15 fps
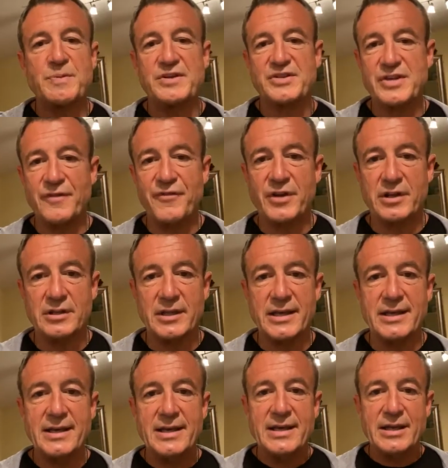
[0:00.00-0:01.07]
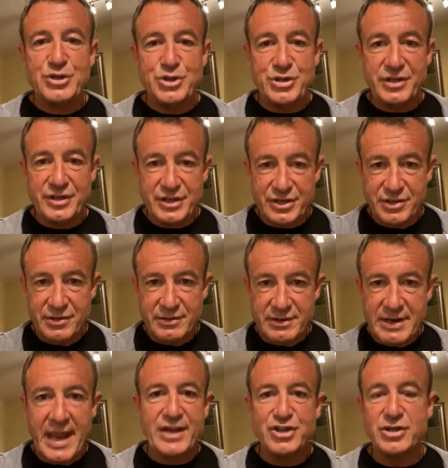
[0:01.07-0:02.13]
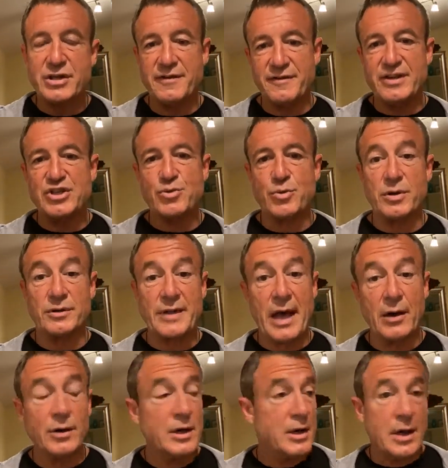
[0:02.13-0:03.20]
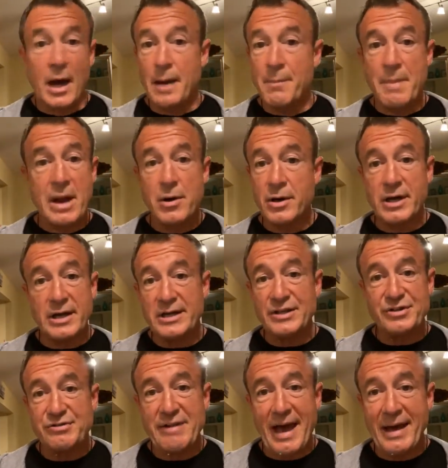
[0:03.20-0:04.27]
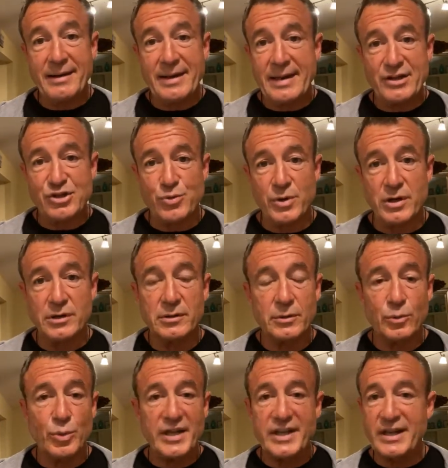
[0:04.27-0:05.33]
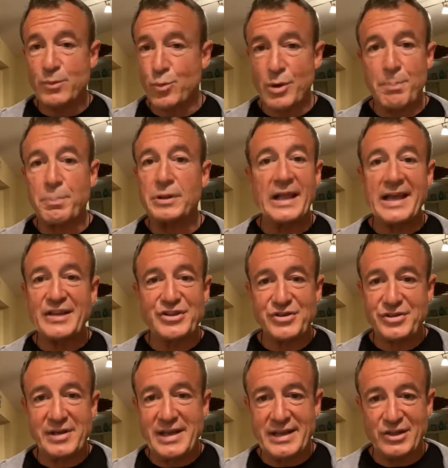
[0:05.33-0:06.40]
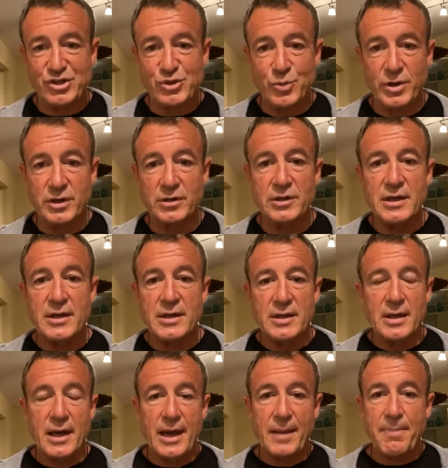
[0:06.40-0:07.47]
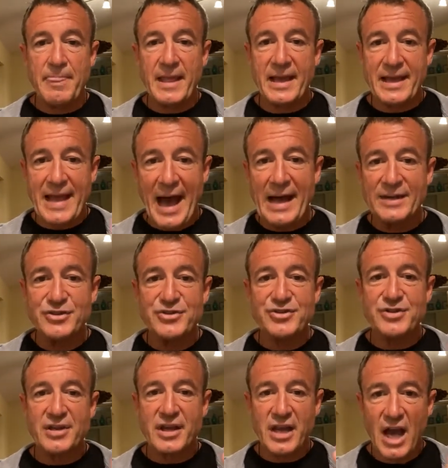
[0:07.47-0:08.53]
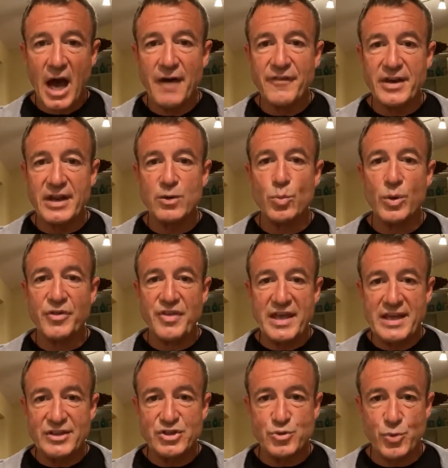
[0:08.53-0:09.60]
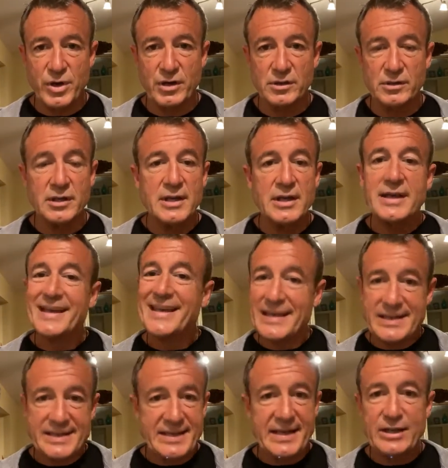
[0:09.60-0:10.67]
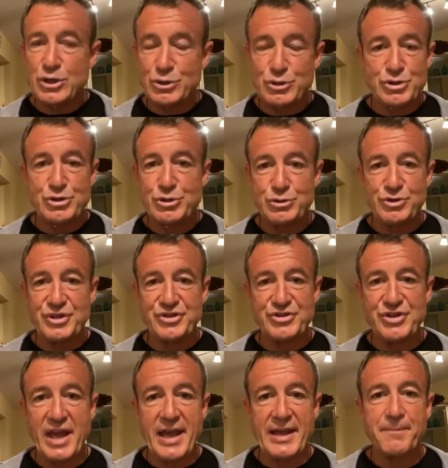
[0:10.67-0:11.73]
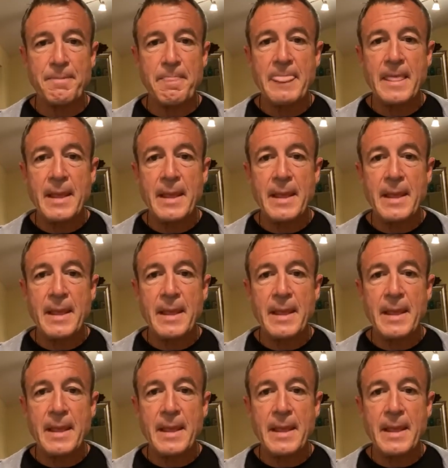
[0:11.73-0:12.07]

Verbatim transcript: specifically to the nation of Israel. Now, America is not Israel. We didn't replace Israel. Um, God's covenant with Israel continues to this day.